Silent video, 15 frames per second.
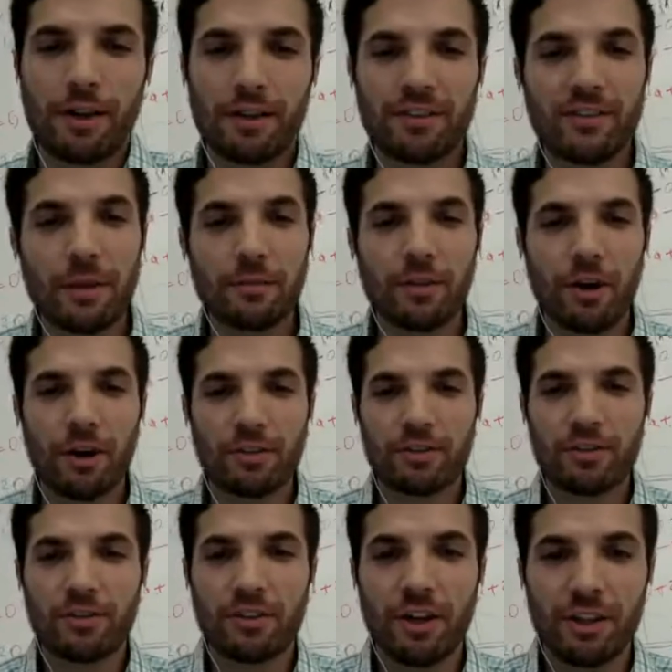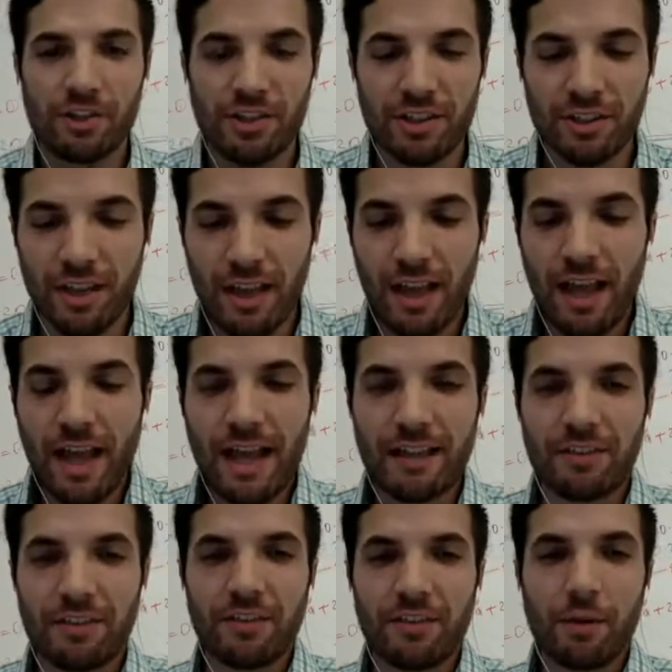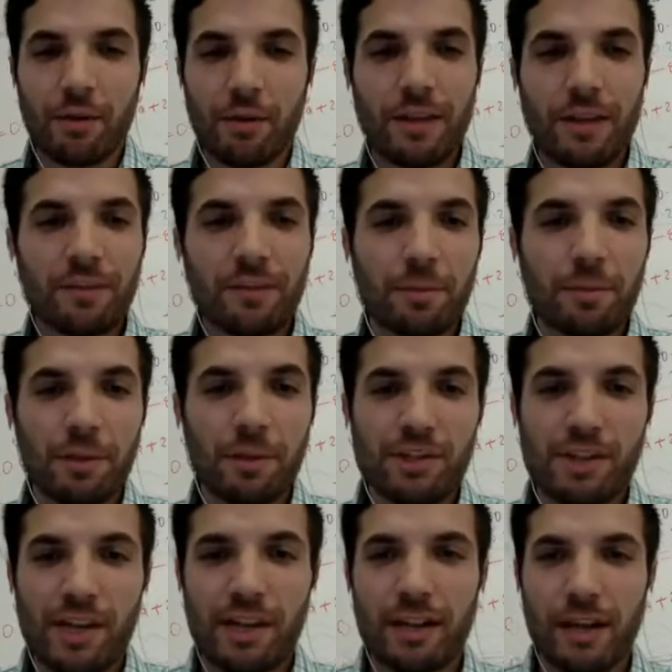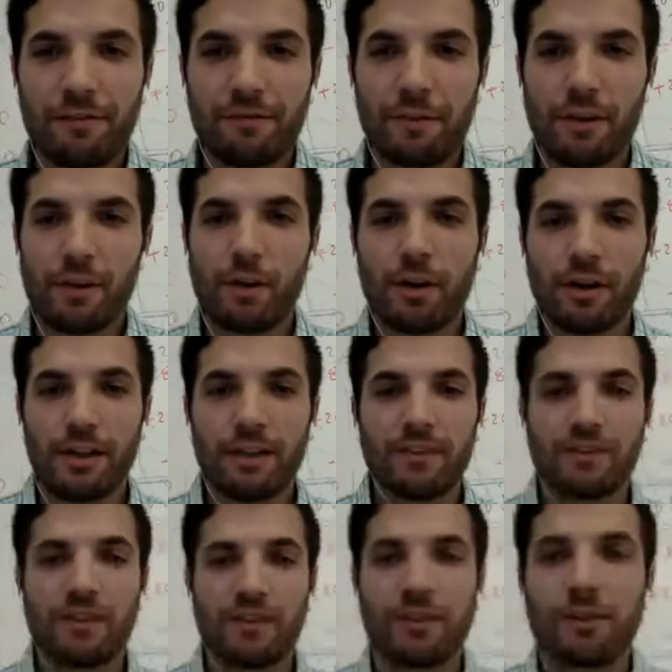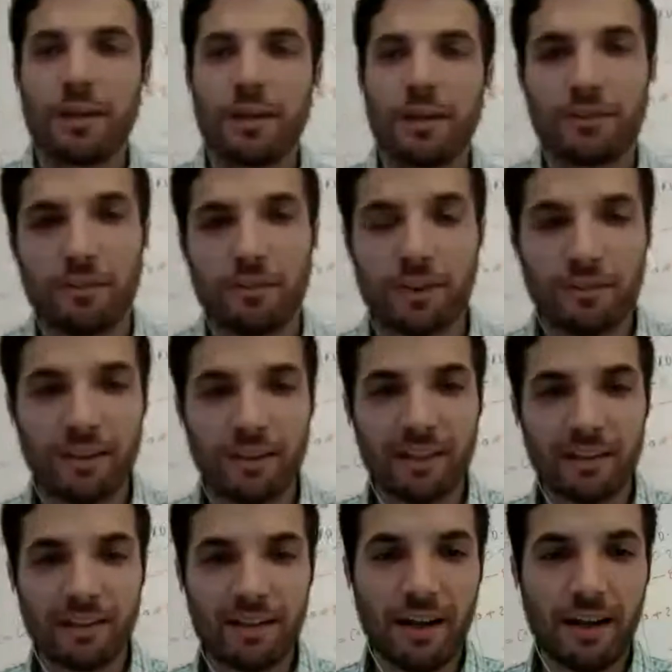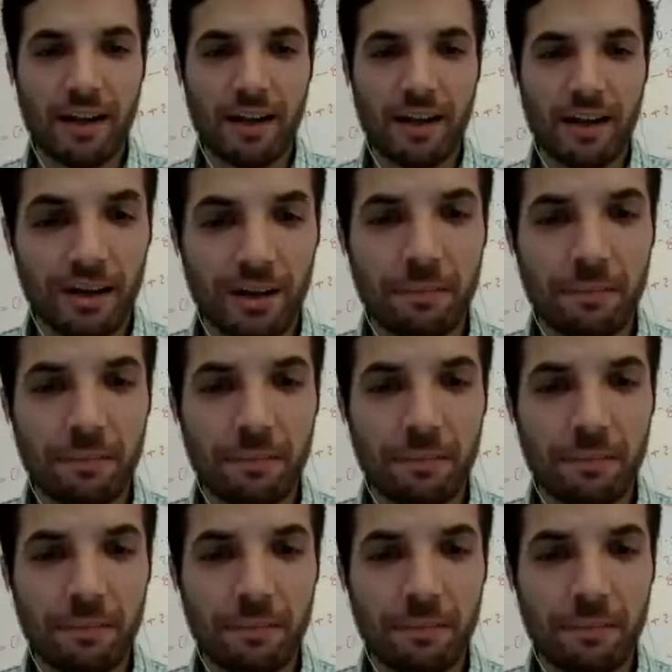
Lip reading: STEM Talks discussion, and so definitely appreciate it, and for the audience, thank you guys for listening tonight as well.